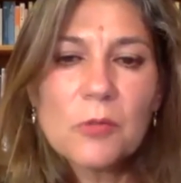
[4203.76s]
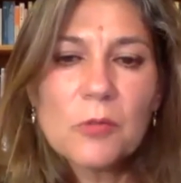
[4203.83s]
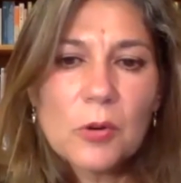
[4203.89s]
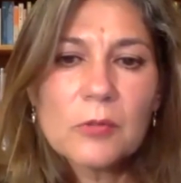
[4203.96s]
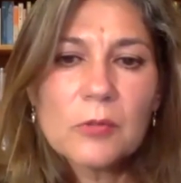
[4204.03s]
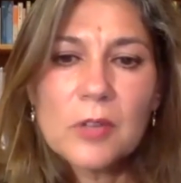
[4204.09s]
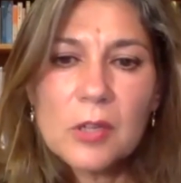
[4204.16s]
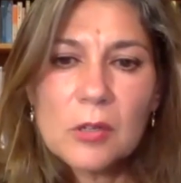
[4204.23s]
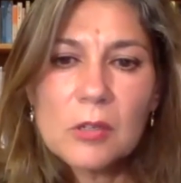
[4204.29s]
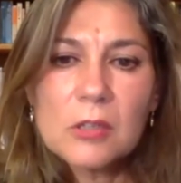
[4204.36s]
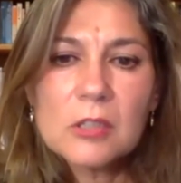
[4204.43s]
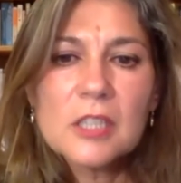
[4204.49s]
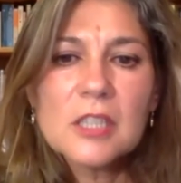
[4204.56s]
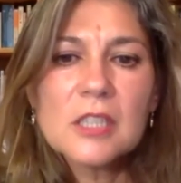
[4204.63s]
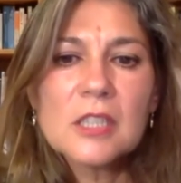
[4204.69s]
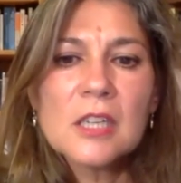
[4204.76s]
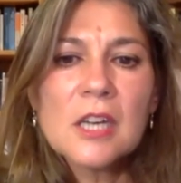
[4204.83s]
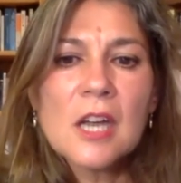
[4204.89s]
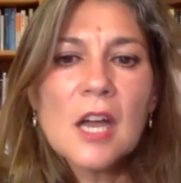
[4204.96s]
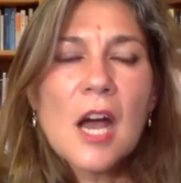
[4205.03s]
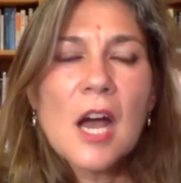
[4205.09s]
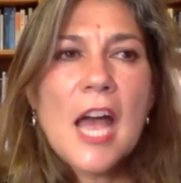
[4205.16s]
for Farocki.
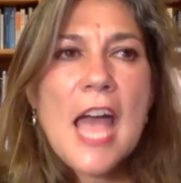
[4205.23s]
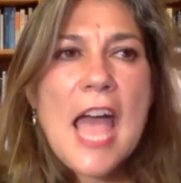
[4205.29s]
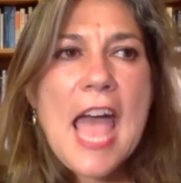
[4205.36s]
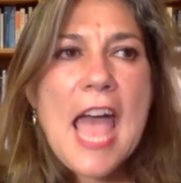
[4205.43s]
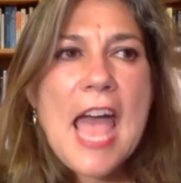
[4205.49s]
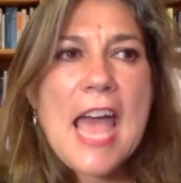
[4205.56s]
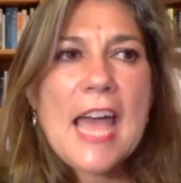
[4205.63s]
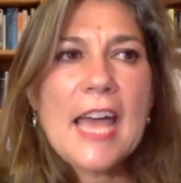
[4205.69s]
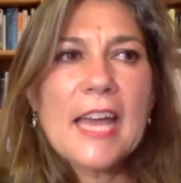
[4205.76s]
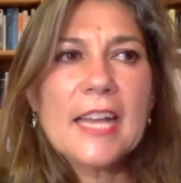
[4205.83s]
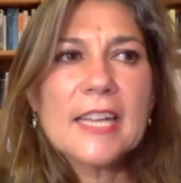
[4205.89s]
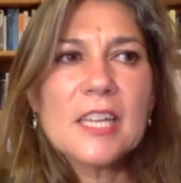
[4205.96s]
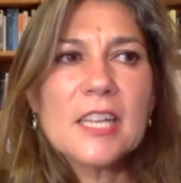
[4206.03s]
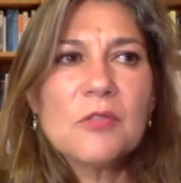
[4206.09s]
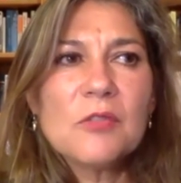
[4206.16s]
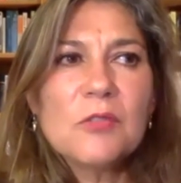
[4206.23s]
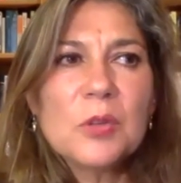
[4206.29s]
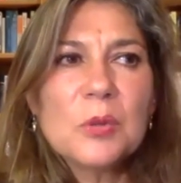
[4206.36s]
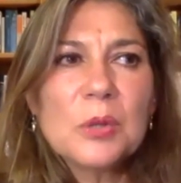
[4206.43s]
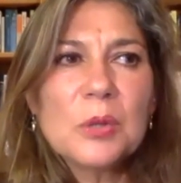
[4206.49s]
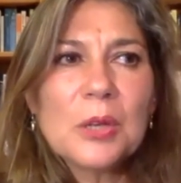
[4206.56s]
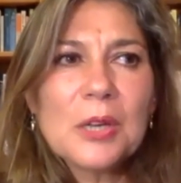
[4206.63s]
And if you
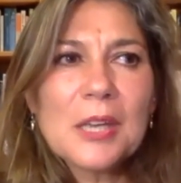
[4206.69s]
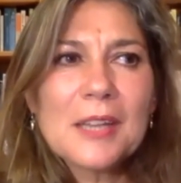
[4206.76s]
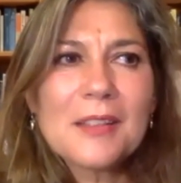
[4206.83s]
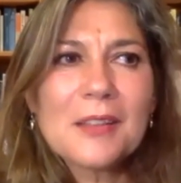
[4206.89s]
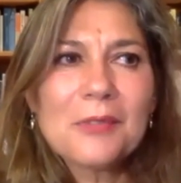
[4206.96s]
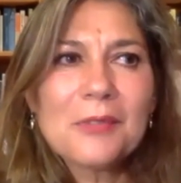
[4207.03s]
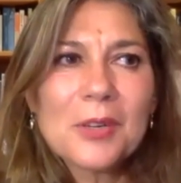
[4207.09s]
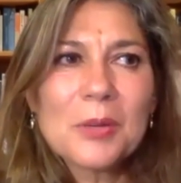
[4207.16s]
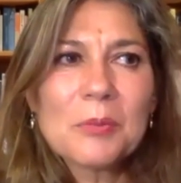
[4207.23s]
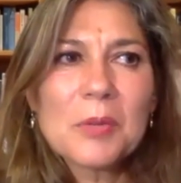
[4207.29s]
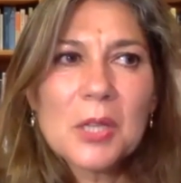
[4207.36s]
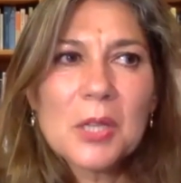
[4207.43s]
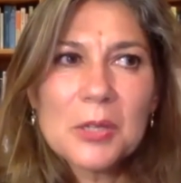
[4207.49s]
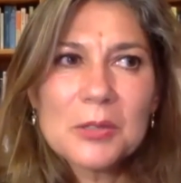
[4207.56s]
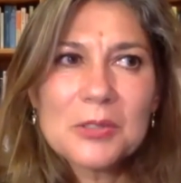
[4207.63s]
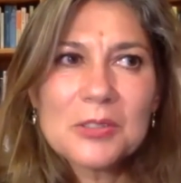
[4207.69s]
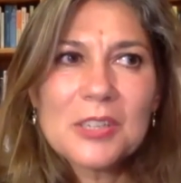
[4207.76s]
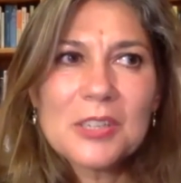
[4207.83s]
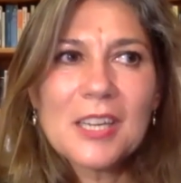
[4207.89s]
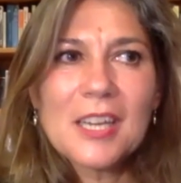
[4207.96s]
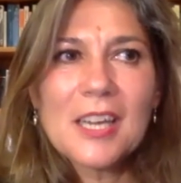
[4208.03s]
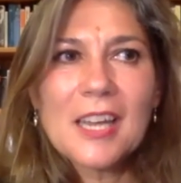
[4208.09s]
look at the film
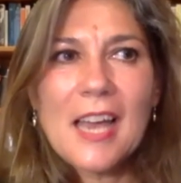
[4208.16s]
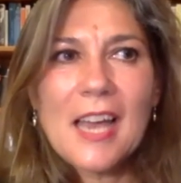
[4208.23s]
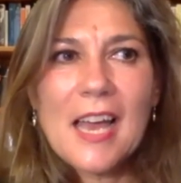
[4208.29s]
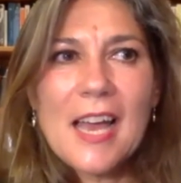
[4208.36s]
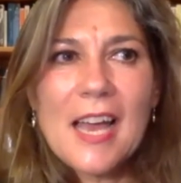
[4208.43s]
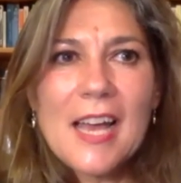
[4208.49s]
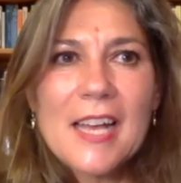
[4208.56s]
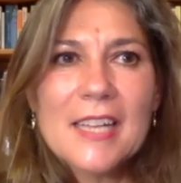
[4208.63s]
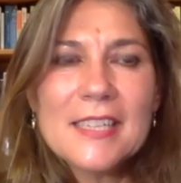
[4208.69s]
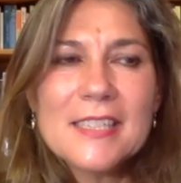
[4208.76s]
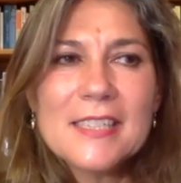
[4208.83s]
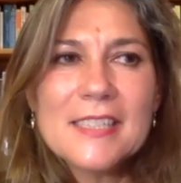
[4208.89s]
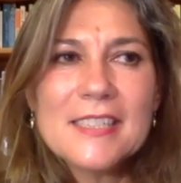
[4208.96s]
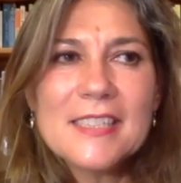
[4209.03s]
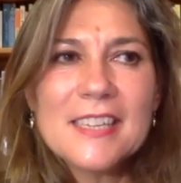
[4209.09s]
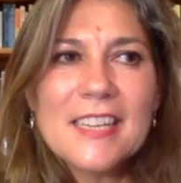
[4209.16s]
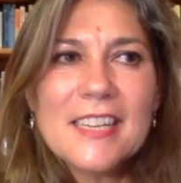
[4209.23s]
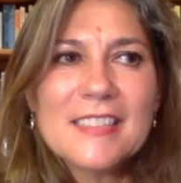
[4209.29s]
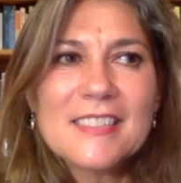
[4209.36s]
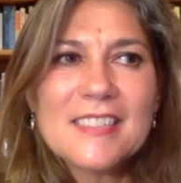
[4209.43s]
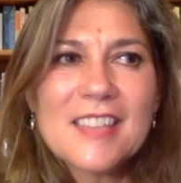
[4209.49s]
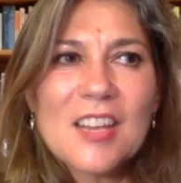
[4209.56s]
closely, and
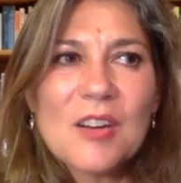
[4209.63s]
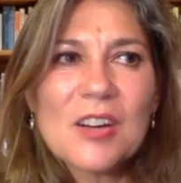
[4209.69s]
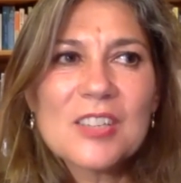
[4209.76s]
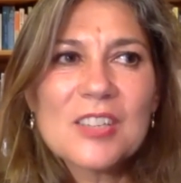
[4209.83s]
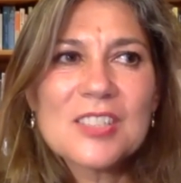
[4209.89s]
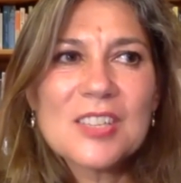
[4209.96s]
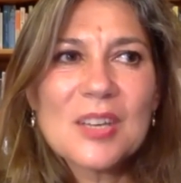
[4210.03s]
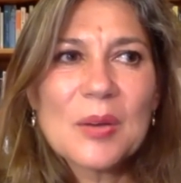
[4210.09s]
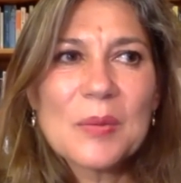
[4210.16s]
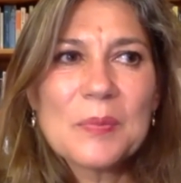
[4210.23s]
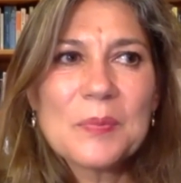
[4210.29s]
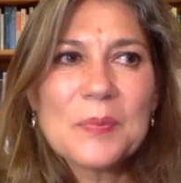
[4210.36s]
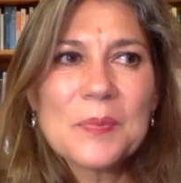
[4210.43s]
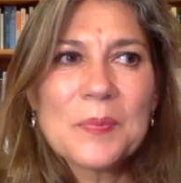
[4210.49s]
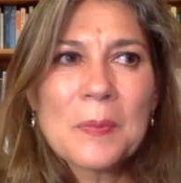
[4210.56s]
it's there are some